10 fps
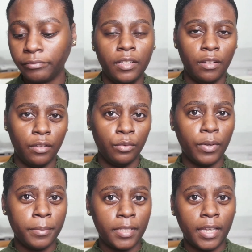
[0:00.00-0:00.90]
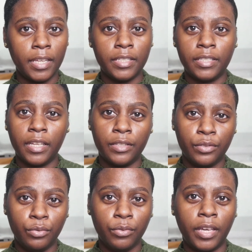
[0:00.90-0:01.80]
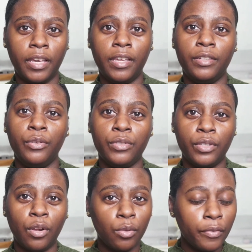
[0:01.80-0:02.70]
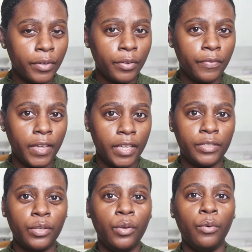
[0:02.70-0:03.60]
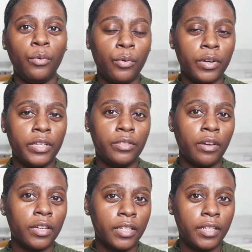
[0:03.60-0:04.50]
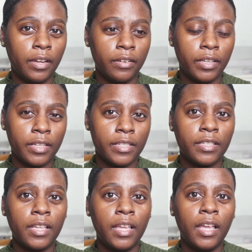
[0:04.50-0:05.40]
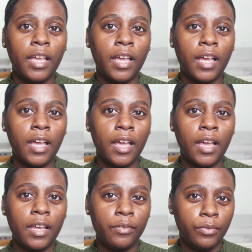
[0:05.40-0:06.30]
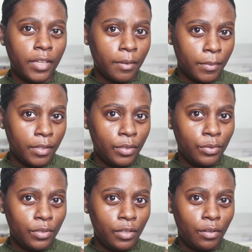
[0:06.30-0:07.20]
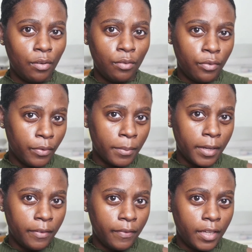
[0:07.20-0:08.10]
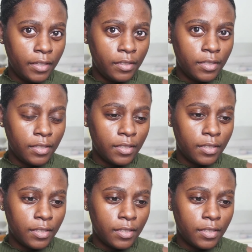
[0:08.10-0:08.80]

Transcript: On the website, it says you can use it all over your face or in targeted areas. I don't think I'm going to use it all over my face.